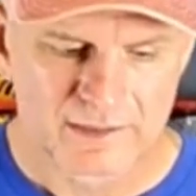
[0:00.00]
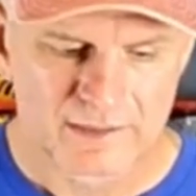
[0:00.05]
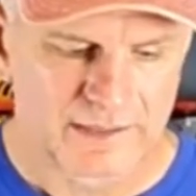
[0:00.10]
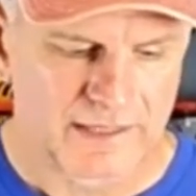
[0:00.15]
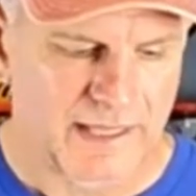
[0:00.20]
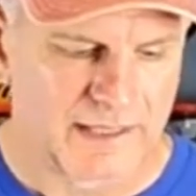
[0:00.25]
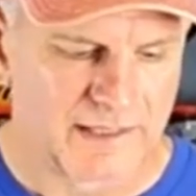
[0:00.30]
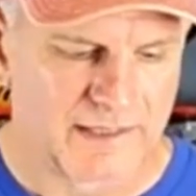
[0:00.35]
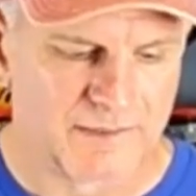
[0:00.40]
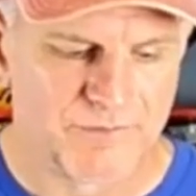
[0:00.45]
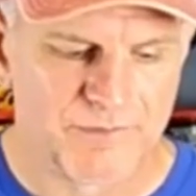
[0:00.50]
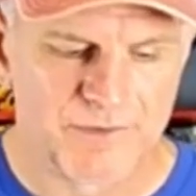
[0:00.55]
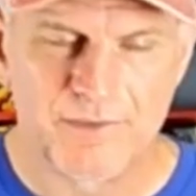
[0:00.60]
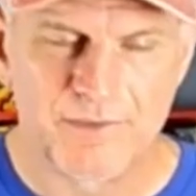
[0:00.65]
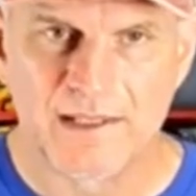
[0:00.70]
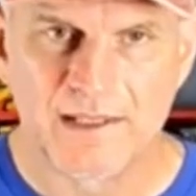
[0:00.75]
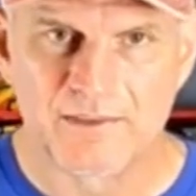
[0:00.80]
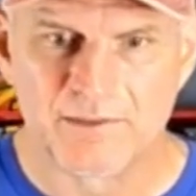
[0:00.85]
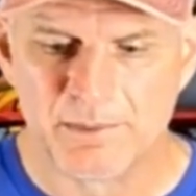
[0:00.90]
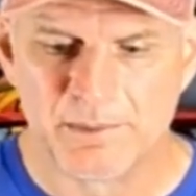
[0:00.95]
Canon
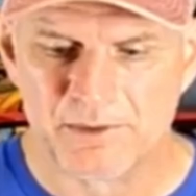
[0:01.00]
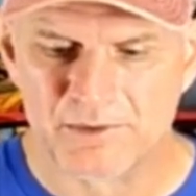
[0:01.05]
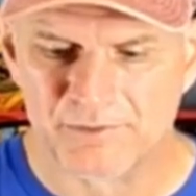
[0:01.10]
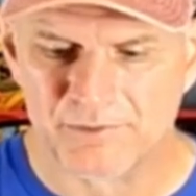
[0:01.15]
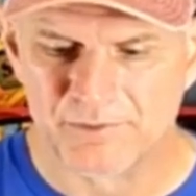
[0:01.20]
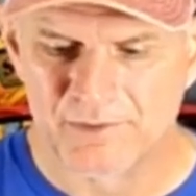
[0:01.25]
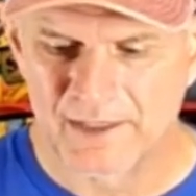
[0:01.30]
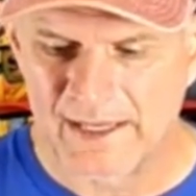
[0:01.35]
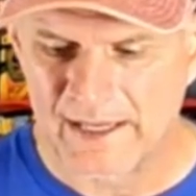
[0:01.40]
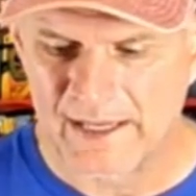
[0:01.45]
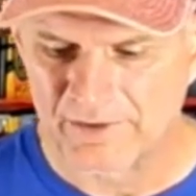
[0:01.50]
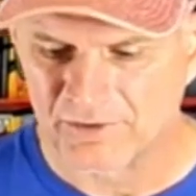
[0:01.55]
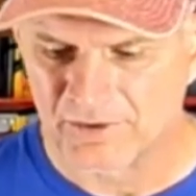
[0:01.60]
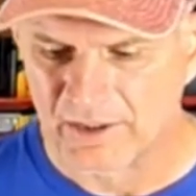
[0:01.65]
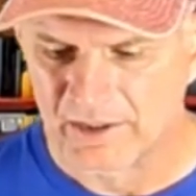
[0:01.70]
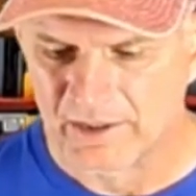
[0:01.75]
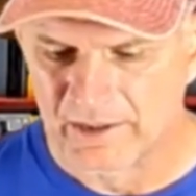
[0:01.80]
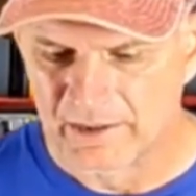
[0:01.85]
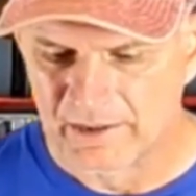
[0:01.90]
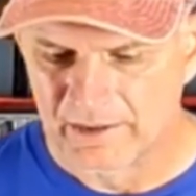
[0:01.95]
M50 has a built-in flash.
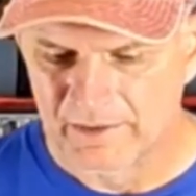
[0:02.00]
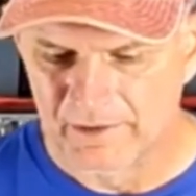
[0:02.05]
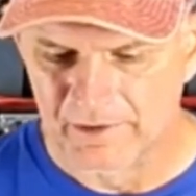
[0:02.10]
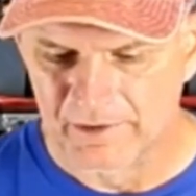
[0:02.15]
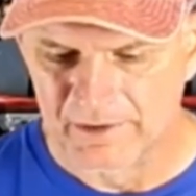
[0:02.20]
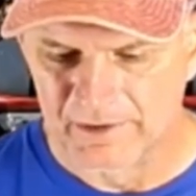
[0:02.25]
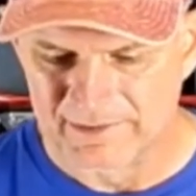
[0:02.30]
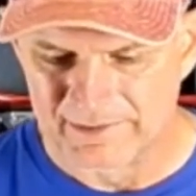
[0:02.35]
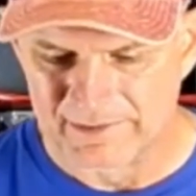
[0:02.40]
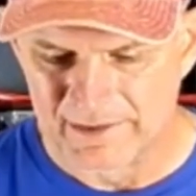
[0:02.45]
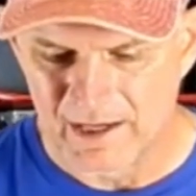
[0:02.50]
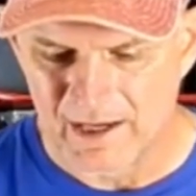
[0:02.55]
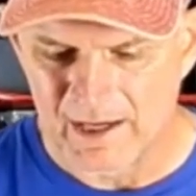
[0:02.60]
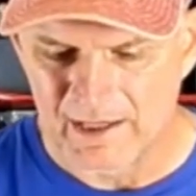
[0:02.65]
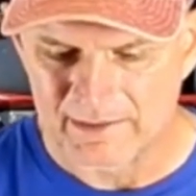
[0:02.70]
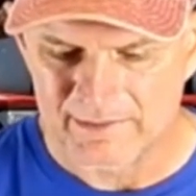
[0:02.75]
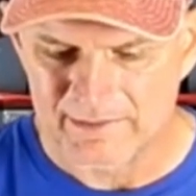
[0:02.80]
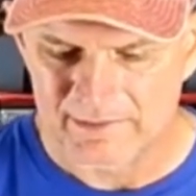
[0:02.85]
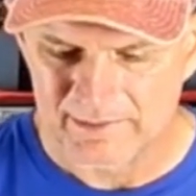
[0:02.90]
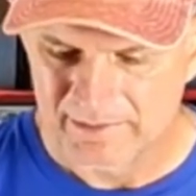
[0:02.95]
There is
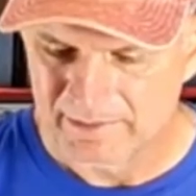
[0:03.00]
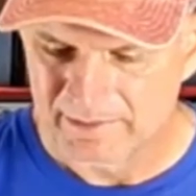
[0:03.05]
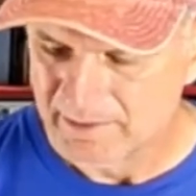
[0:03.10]
not